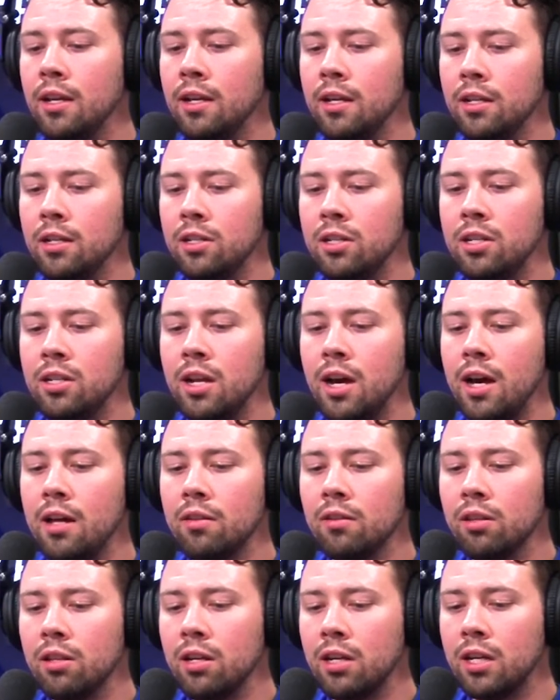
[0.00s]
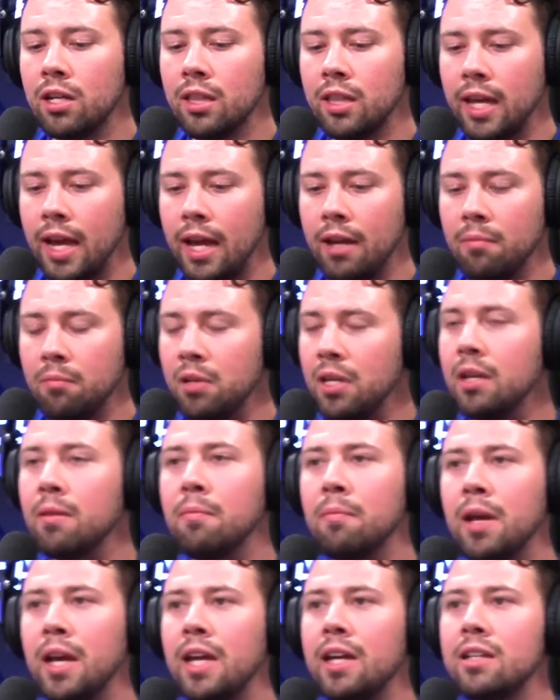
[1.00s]
to not look at that and be
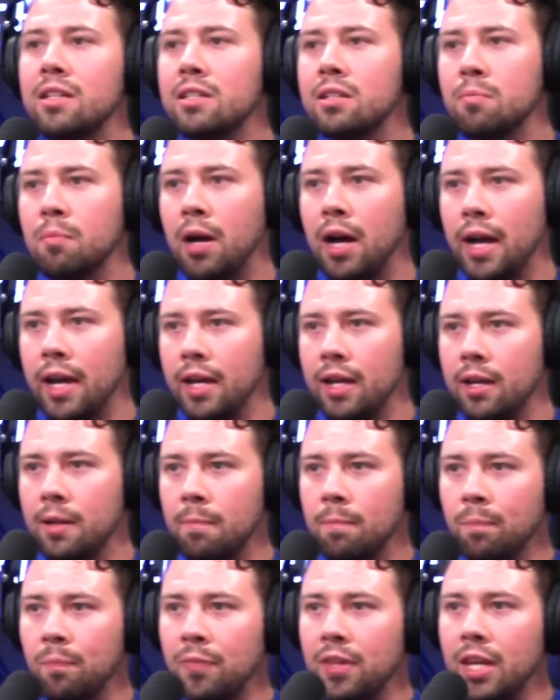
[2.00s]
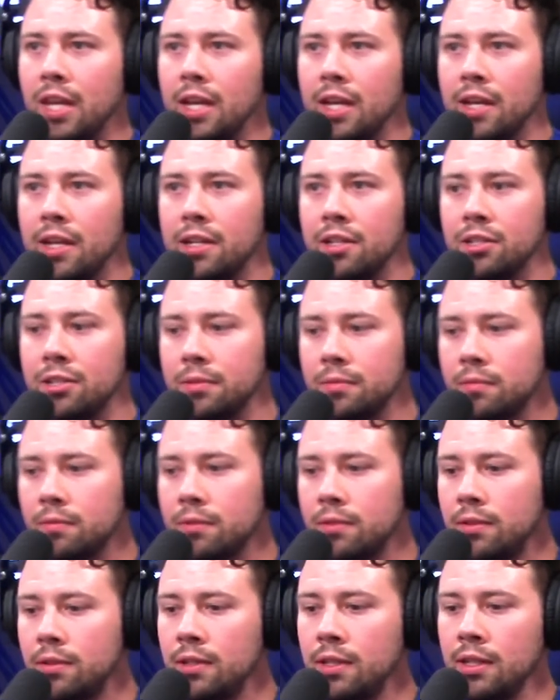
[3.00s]
amazed by it, and
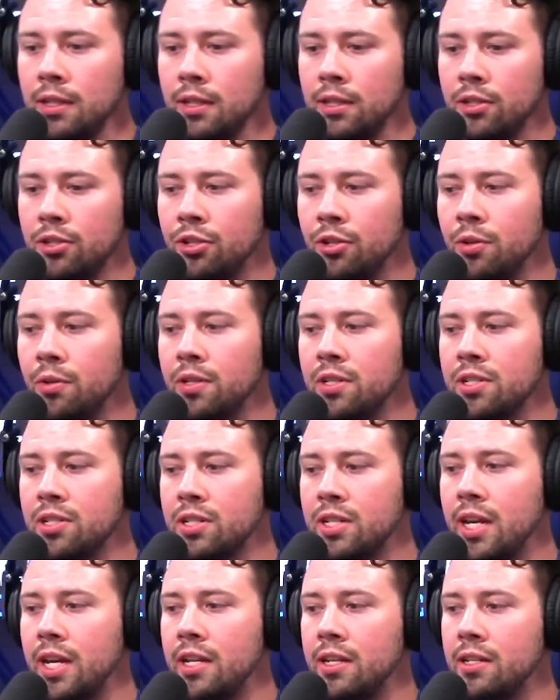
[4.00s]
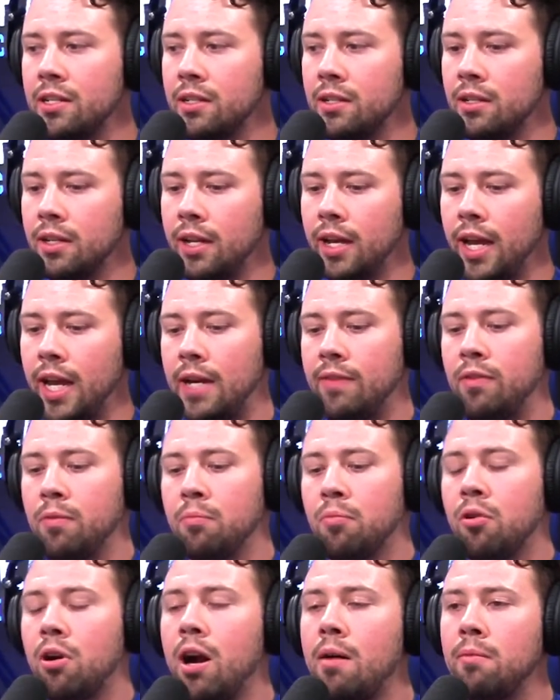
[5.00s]
to instead have a
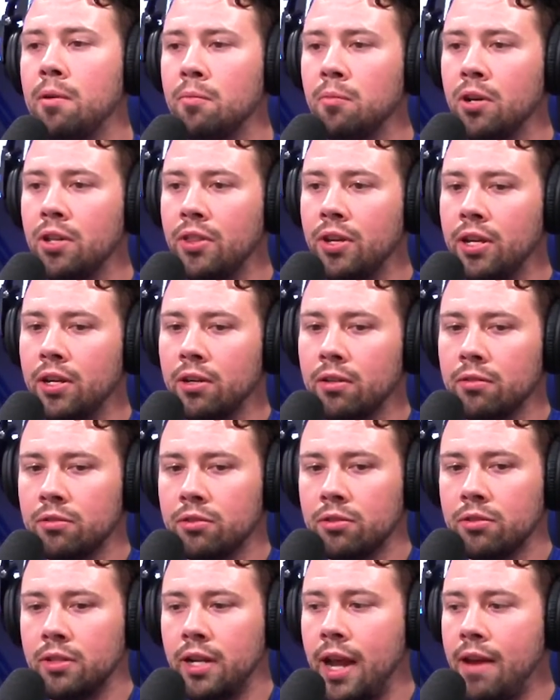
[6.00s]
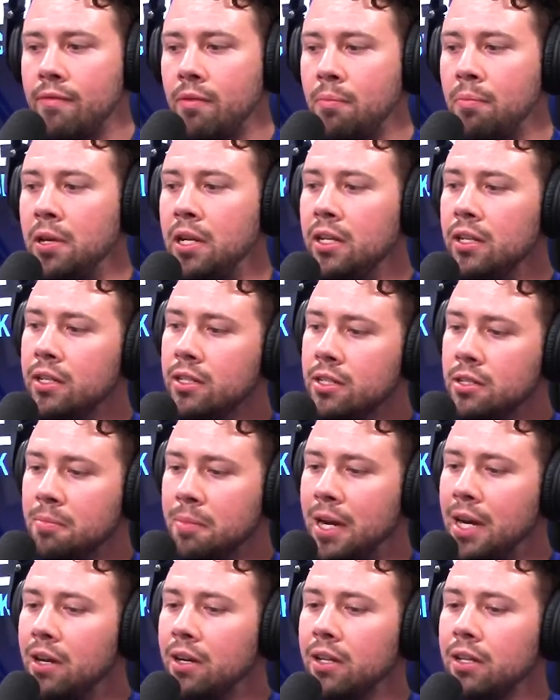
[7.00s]
problem with it or have opinions
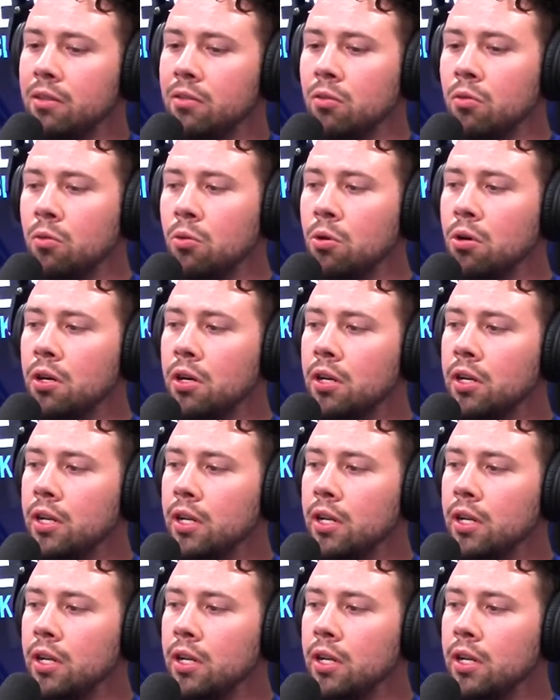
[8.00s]
about it, or